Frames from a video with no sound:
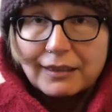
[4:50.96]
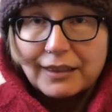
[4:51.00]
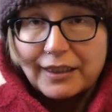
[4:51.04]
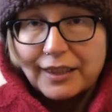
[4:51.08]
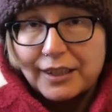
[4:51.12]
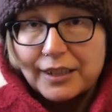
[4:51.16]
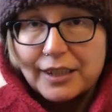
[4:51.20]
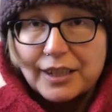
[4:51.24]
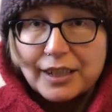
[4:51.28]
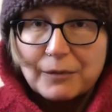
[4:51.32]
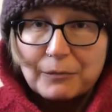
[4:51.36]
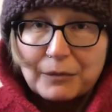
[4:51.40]

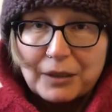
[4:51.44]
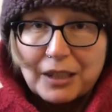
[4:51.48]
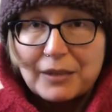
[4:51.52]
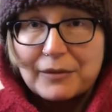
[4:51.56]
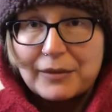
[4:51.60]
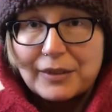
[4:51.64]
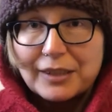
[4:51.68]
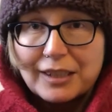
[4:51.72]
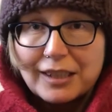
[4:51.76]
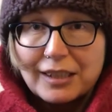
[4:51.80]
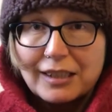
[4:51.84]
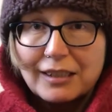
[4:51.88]

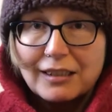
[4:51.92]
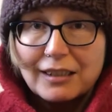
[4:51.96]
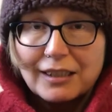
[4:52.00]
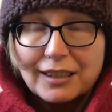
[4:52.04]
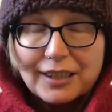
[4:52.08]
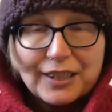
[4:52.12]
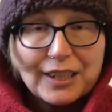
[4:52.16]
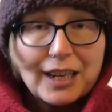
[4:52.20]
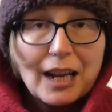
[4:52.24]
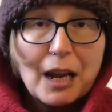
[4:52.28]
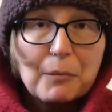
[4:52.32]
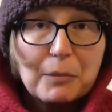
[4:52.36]
sometimes
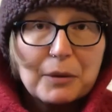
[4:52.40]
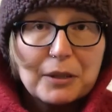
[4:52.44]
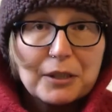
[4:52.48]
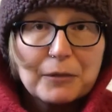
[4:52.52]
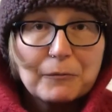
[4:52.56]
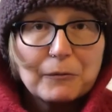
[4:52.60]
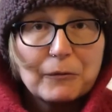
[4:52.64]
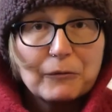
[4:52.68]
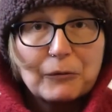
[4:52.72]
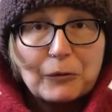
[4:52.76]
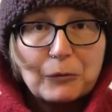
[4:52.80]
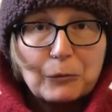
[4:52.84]
this happens
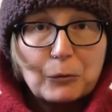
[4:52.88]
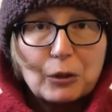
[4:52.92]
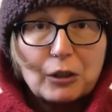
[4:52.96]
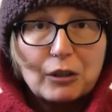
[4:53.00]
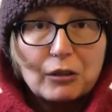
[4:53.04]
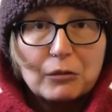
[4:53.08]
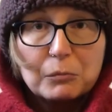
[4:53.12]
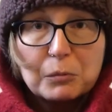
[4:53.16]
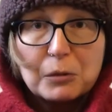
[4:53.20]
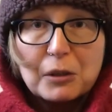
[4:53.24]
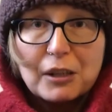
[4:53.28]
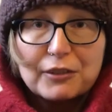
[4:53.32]
when we work
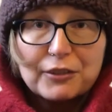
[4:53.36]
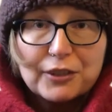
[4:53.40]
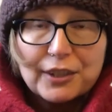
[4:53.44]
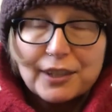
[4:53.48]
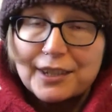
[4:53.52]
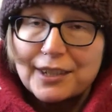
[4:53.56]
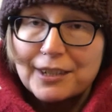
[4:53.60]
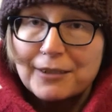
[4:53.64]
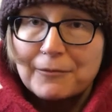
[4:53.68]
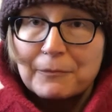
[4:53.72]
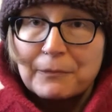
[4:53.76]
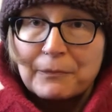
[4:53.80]
on
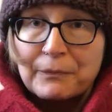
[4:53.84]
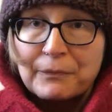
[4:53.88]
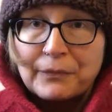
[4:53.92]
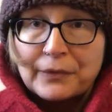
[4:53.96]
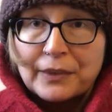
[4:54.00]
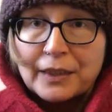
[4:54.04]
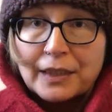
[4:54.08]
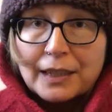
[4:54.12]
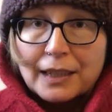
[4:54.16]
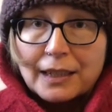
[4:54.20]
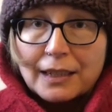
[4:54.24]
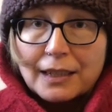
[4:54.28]
projects.
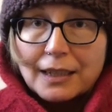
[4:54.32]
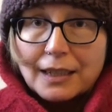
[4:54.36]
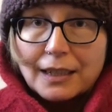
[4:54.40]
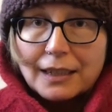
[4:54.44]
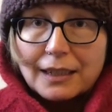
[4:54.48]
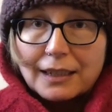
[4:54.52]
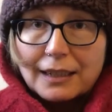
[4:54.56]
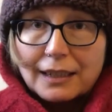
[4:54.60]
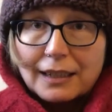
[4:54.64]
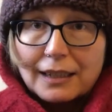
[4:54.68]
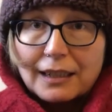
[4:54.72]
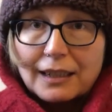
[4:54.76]

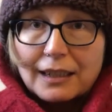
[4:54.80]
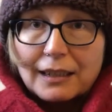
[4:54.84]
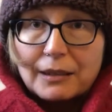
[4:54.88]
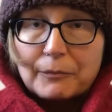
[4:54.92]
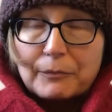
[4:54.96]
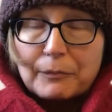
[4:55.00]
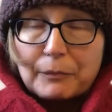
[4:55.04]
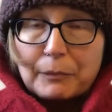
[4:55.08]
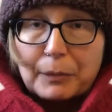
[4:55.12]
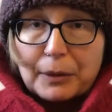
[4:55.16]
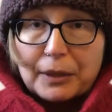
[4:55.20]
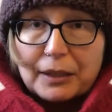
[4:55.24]

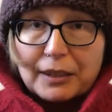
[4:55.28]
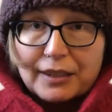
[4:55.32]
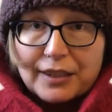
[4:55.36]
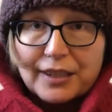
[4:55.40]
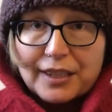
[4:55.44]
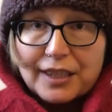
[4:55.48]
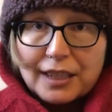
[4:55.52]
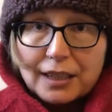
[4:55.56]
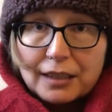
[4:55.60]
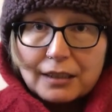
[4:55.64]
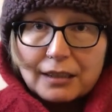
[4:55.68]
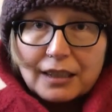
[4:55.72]
But
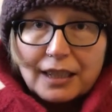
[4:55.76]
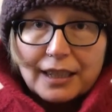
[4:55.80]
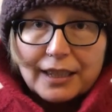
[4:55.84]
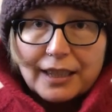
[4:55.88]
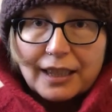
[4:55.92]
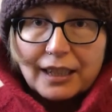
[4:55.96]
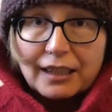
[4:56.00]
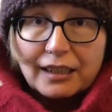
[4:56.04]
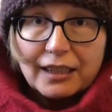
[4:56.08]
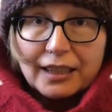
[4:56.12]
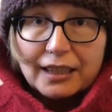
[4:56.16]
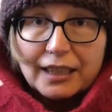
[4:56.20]
still, I
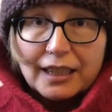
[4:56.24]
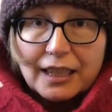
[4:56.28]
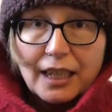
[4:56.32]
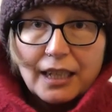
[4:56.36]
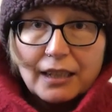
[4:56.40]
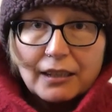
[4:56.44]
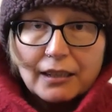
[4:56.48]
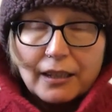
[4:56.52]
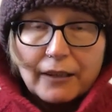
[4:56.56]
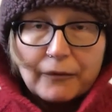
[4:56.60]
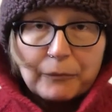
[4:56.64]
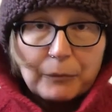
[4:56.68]
think at the
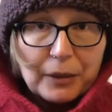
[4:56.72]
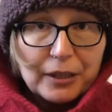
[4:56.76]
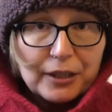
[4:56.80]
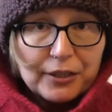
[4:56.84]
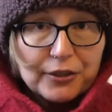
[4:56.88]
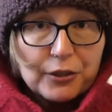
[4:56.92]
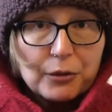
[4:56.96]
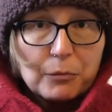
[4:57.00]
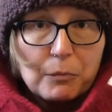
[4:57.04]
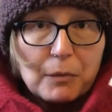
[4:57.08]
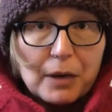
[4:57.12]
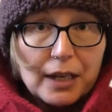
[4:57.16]
end I've
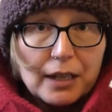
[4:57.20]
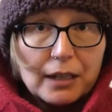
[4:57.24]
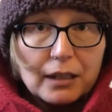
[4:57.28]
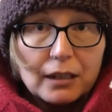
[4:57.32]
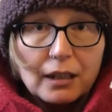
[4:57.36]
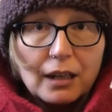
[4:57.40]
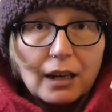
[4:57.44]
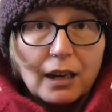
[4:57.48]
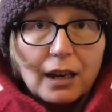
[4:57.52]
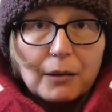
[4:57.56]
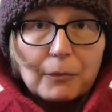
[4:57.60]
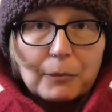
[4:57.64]
managed to make
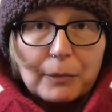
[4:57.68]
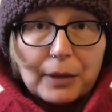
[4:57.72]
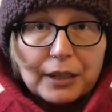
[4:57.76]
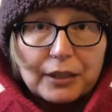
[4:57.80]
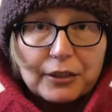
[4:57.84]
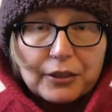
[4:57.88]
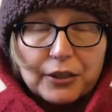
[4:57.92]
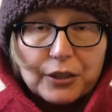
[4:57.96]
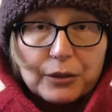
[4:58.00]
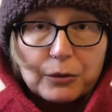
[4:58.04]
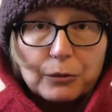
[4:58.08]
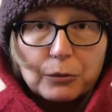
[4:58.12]

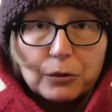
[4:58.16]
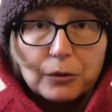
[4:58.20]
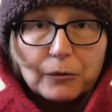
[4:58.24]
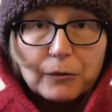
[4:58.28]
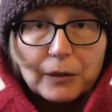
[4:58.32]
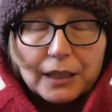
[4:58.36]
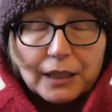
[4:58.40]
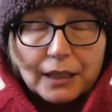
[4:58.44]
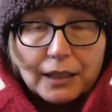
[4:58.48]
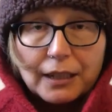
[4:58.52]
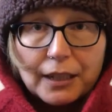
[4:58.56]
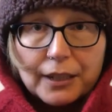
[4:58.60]
the snood
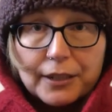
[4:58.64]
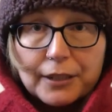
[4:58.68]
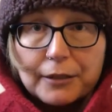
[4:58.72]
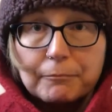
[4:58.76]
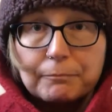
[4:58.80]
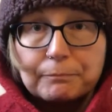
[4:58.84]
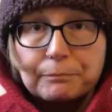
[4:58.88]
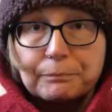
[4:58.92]
quite nice.